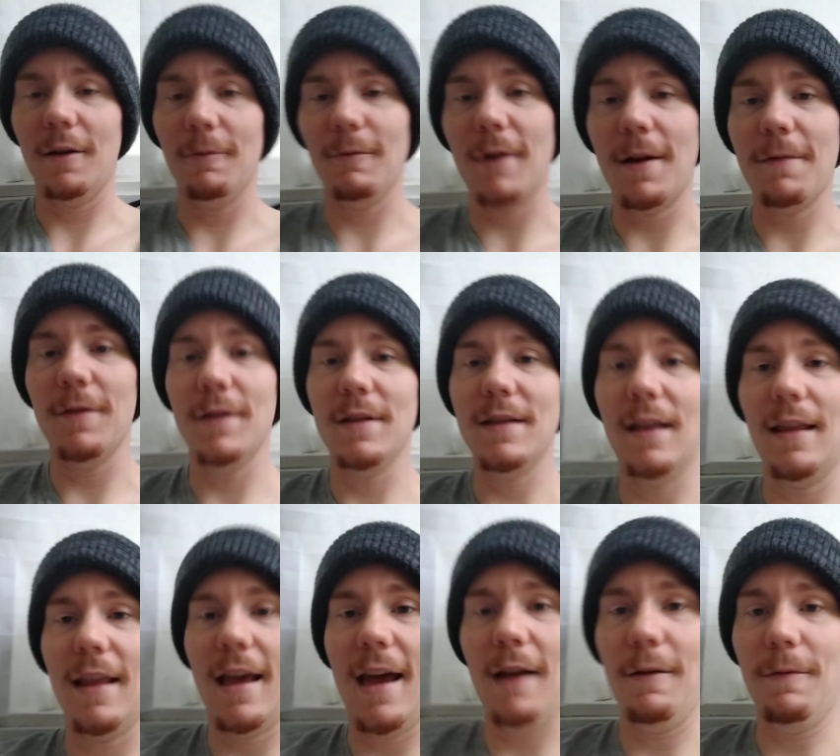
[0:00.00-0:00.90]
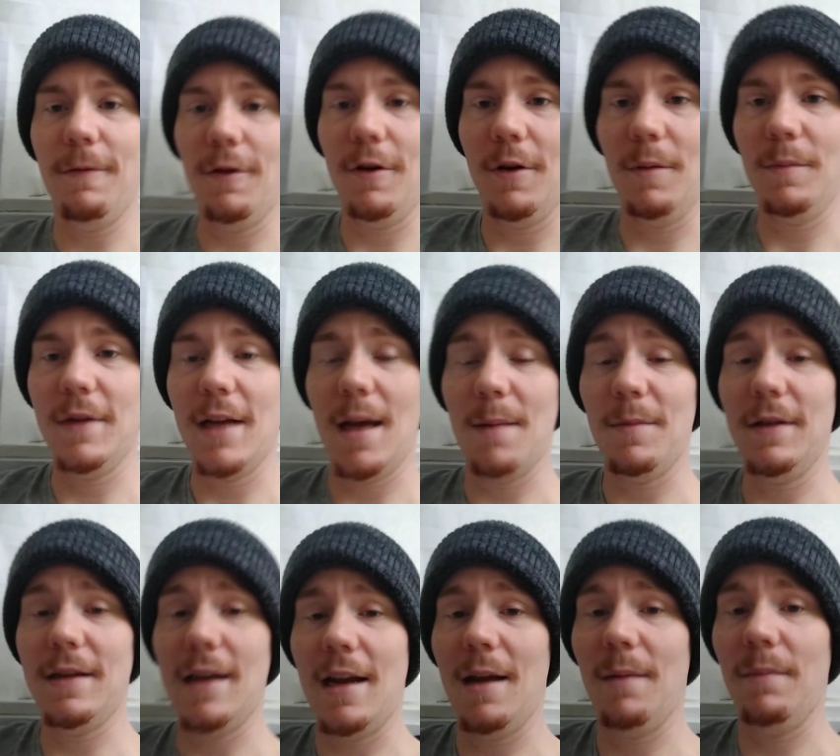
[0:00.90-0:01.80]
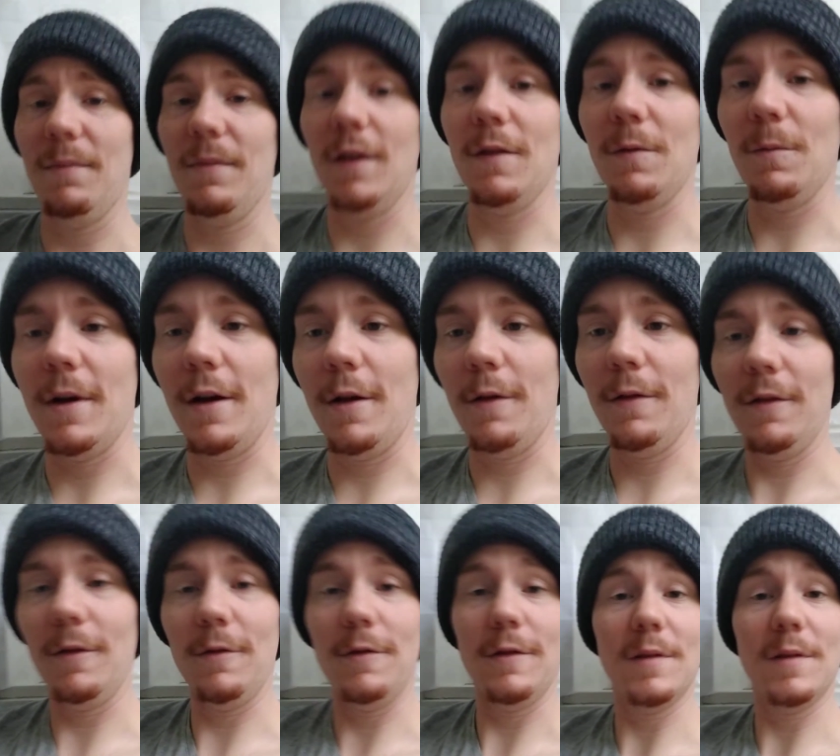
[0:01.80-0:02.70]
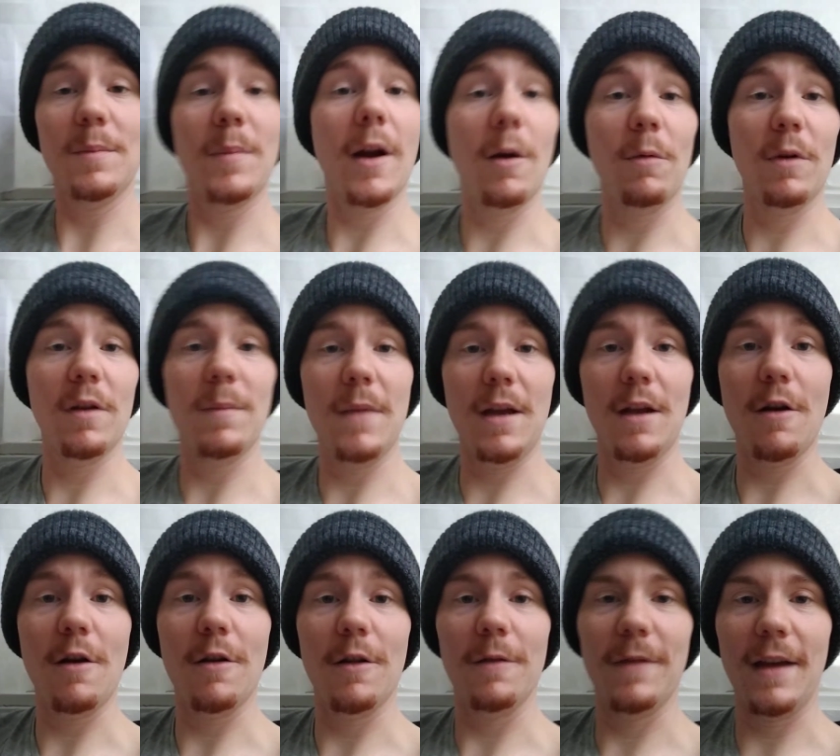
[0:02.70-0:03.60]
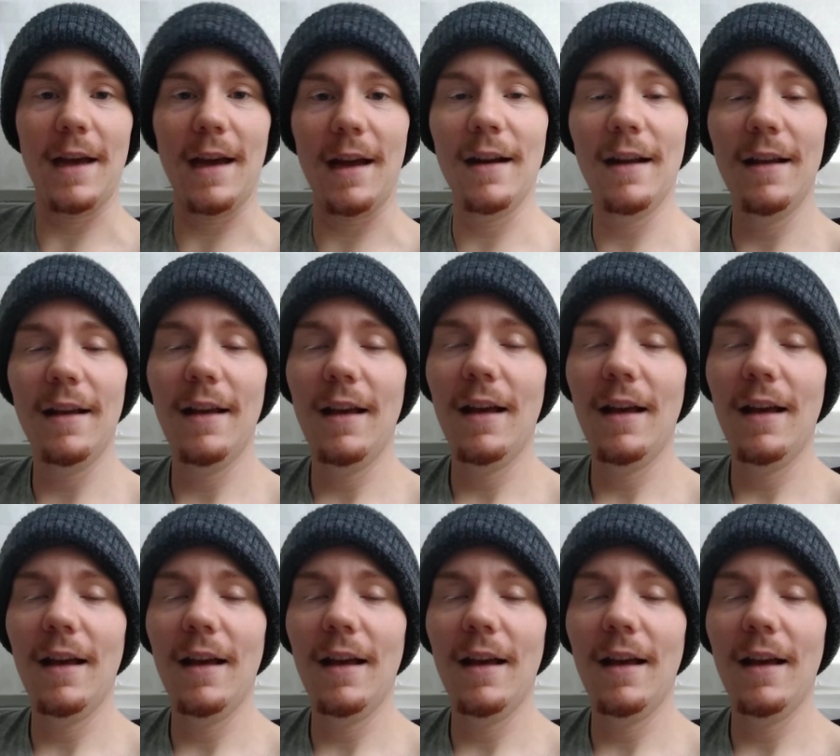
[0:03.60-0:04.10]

referencing that from time to time as well, so just bear with me and all of that.